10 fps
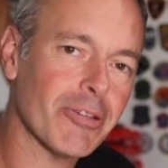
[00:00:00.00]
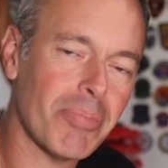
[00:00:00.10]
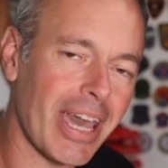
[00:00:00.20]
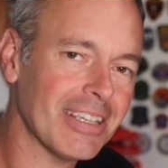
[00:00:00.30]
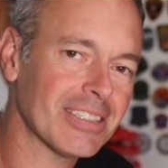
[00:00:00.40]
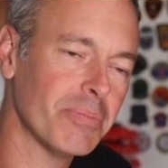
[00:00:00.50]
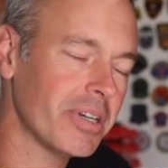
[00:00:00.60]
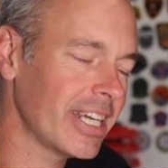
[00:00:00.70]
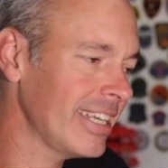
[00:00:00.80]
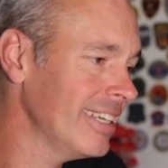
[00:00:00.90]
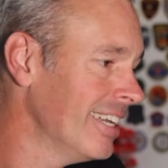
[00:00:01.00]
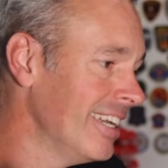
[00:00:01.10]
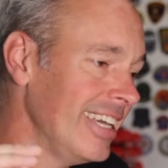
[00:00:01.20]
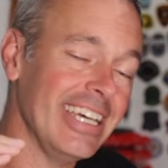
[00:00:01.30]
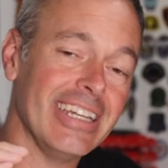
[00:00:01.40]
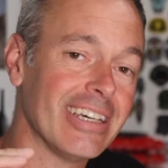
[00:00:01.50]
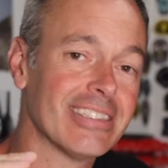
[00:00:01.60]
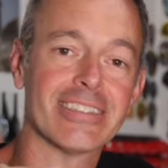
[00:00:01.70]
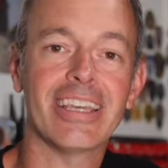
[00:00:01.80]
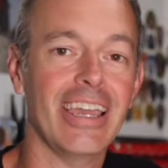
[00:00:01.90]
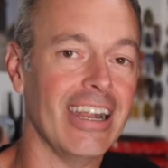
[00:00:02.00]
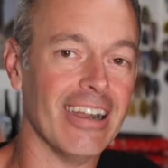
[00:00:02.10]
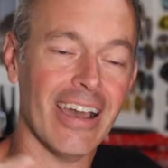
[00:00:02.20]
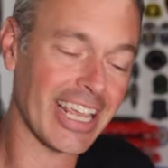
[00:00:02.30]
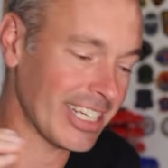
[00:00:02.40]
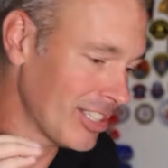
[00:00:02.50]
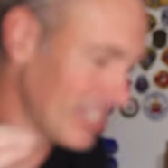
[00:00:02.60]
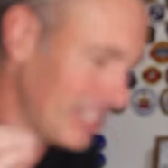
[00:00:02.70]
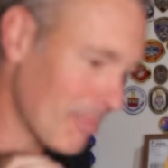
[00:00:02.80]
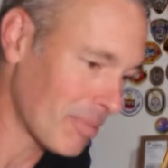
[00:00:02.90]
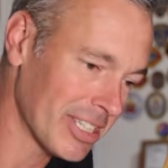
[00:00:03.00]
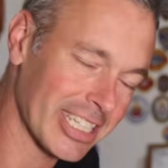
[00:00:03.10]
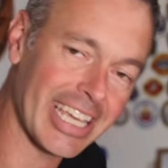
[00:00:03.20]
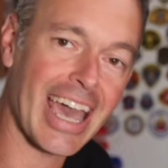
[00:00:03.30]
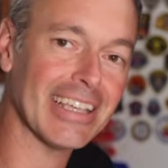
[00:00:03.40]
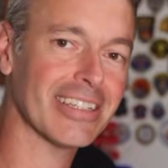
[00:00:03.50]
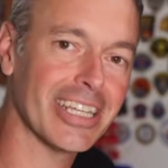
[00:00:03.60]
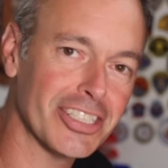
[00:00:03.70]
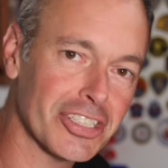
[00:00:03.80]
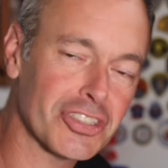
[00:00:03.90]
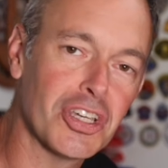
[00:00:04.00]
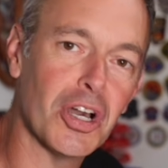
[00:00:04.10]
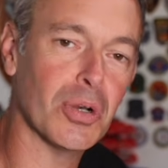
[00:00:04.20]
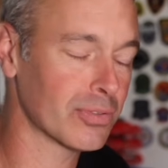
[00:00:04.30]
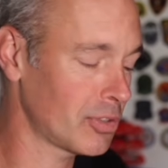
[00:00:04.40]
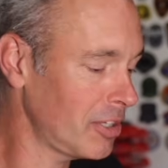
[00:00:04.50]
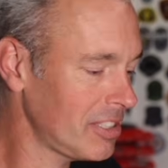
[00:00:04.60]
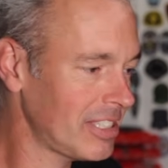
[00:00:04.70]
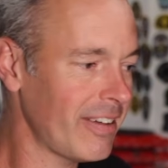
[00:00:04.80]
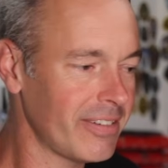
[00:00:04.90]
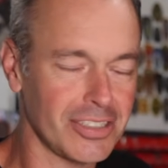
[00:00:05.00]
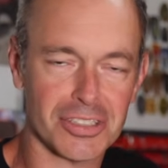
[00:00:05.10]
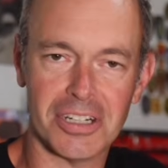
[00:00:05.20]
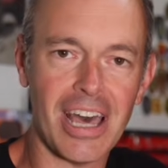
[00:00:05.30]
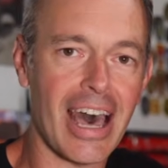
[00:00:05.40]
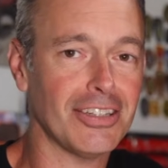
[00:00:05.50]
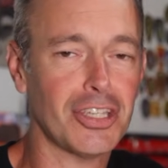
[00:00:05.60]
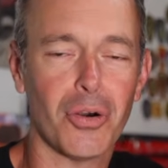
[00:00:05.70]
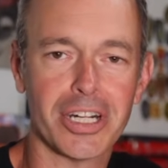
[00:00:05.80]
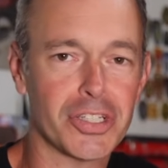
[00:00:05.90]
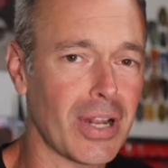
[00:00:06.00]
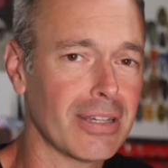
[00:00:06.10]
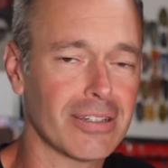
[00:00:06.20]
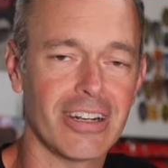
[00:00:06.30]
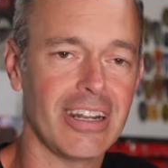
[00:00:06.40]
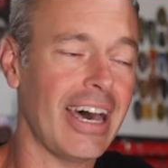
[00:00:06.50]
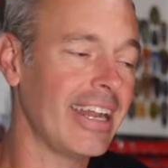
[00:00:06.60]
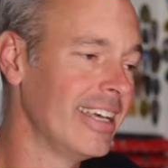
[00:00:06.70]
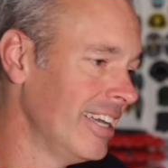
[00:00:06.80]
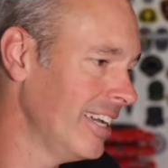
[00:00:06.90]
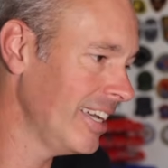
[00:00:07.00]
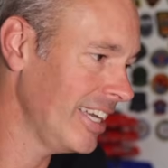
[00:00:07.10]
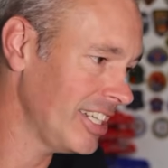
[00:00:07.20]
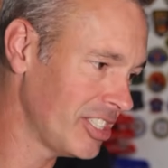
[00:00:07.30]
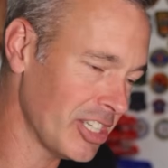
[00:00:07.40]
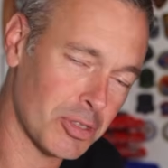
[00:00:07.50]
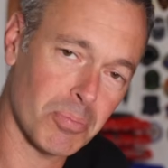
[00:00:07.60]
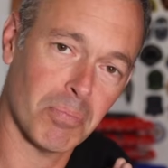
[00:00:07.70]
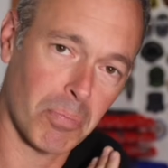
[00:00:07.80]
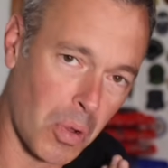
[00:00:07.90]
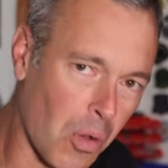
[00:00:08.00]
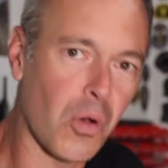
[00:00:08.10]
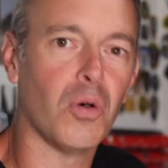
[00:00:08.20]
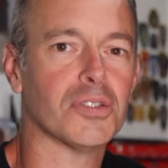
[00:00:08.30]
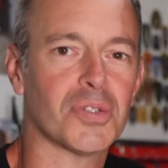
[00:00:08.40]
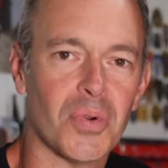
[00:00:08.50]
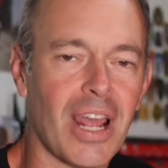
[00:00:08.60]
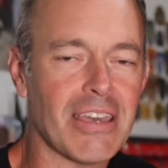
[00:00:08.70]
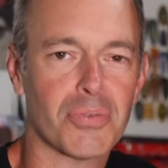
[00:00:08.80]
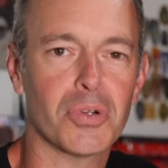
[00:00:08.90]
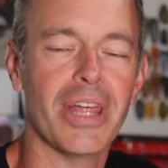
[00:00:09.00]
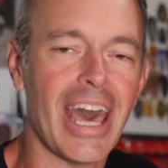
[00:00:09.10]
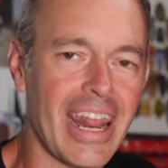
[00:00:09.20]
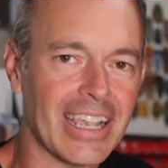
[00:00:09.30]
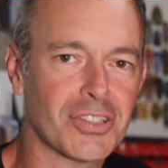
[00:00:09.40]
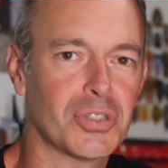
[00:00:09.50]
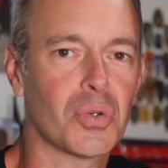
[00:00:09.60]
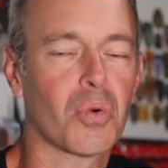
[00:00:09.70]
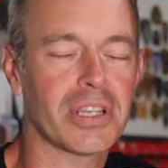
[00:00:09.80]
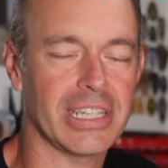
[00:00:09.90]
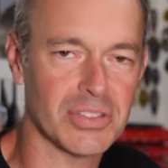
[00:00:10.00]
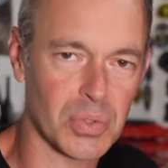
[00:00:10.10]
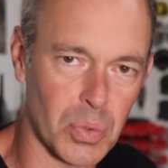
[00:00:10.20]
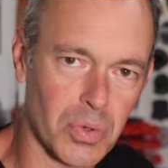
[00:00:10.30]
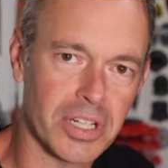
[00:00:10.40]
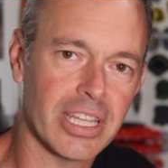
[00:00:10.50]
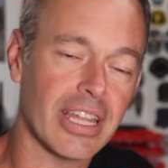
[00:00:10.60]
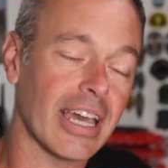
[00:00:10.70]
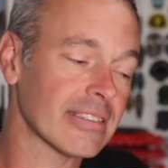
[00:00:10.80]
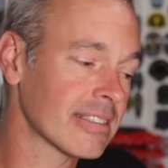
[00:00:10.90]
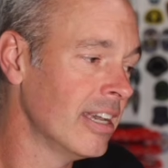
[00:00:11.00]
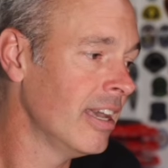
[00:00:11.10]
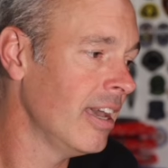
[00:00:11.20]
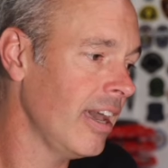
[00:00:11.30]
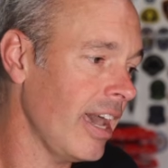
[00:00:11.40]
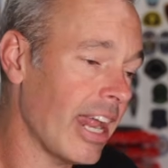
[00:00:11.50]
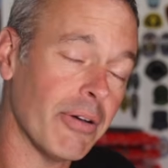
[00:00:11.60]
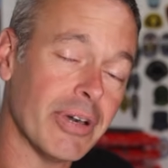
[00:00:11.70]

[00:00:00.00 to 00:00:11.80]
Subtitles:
to pass somebody, it doesn't care. I could just step on the gas and it just goes. 37s or not, towing a trailer or not, it just pulls right through. That extra torque is really nice. And I'll